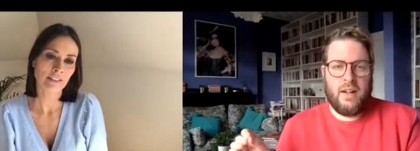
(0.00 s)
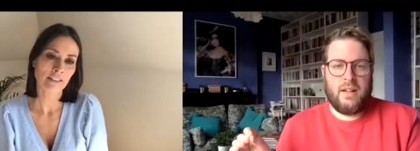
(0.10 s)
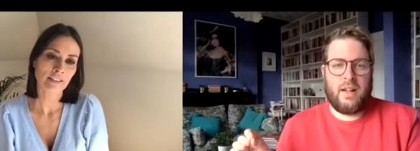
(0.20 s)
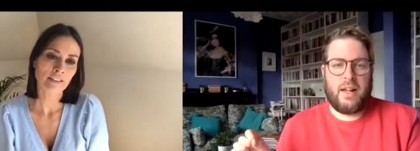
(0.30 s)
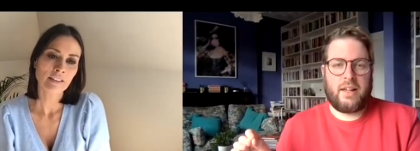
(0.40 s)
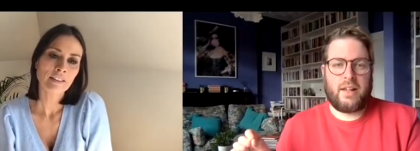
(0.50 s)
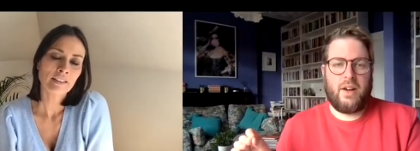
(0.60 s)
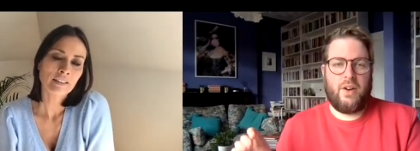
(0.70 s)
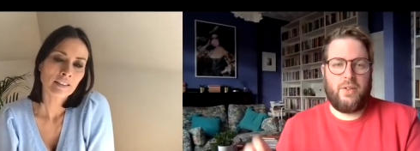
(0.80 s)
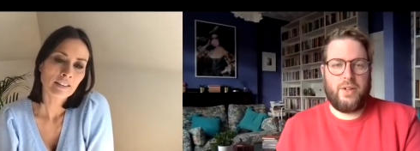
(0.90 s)
Speaker 1: Like,
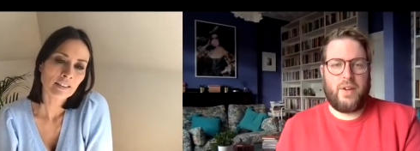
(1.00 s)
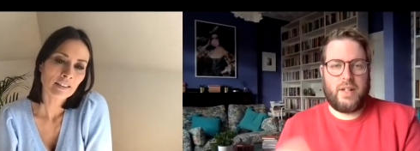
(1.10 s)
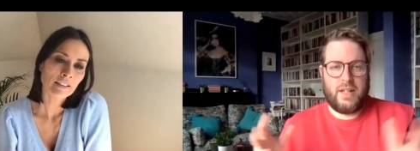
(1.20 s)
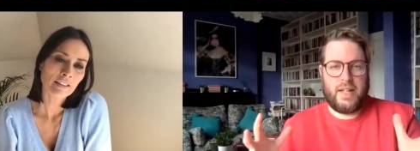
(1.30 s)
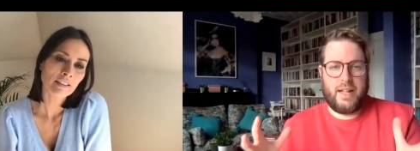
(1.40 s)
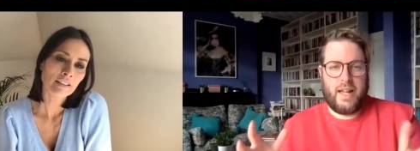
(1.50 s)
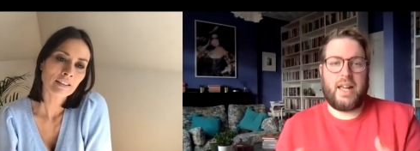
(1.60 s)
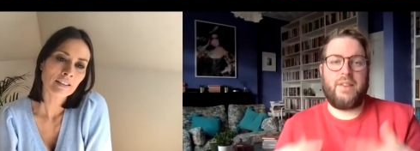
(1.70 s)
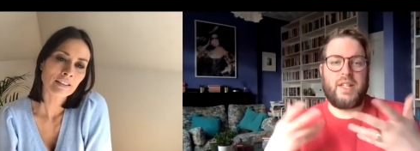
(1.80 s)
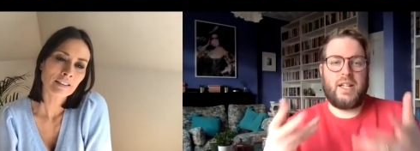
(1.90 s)
oh, you've read Lolita, he
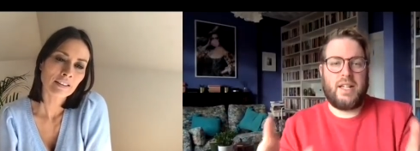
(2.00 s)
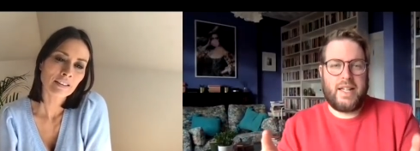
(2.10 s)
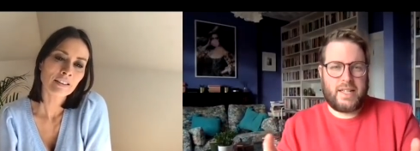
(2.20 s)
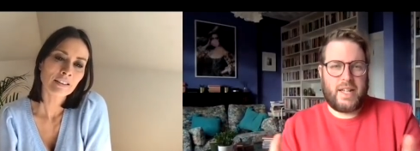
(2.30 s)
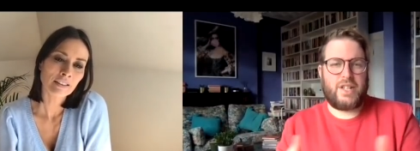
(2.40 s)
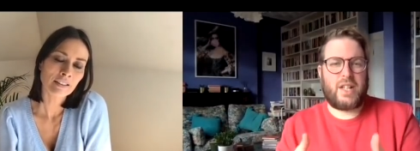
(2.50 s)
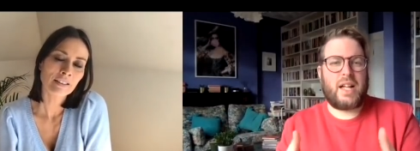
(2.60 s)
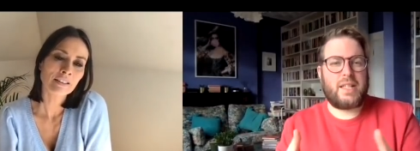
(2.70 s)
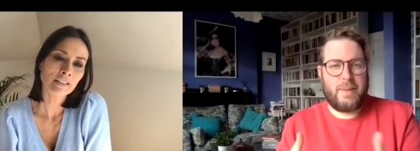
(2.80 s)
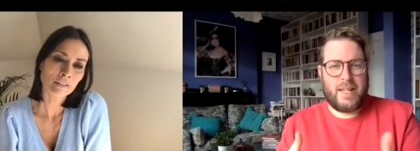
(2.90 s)
gives a Lolita.
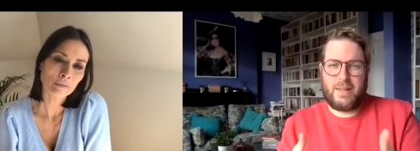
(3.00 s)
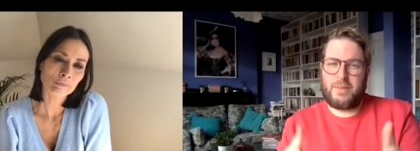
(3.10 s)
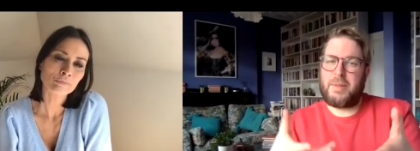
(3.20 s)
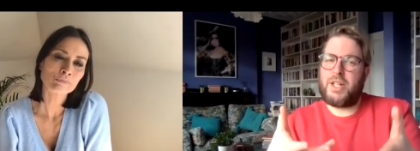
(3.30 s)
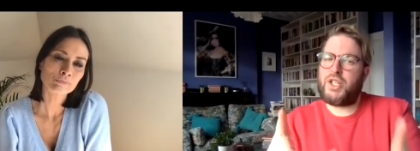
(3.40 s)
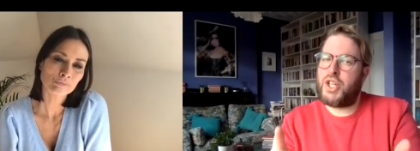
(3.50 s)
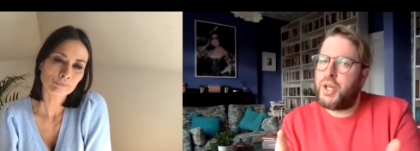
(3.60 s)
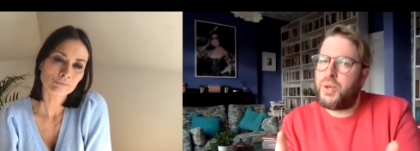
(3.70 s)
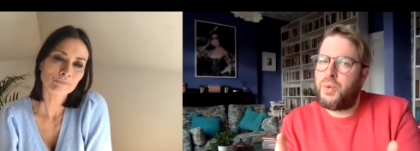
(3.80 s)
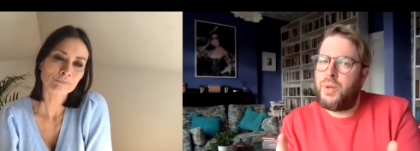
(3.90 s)
That to me seemed a bit
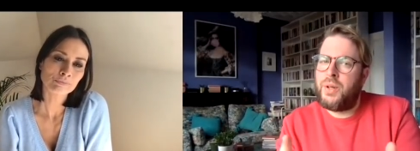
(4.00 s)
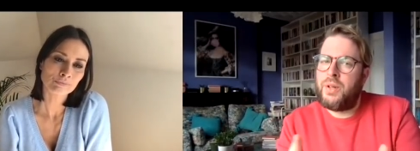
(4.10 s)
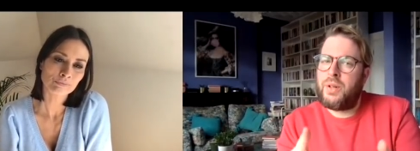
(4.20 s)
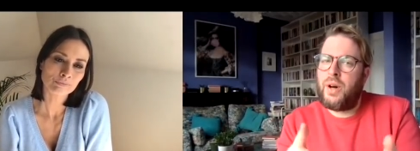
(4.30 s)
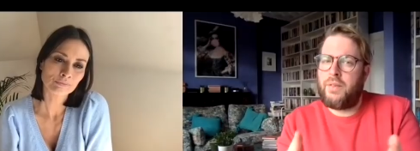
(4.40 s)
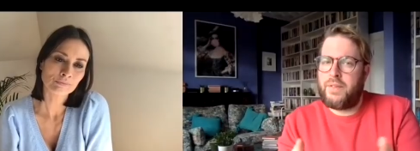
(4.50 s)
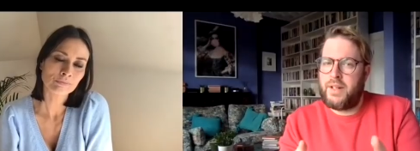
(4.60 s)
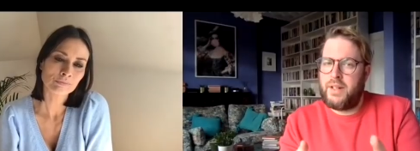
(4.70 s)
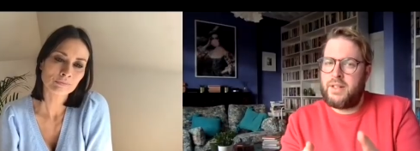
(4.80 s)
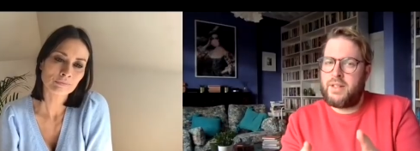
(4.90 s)
too
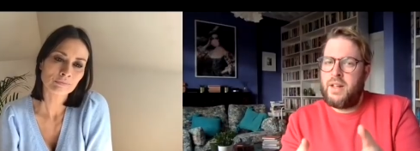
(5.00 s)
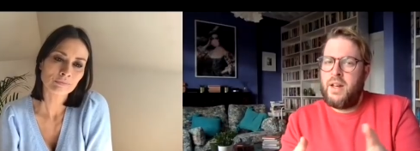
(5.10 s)
obvious.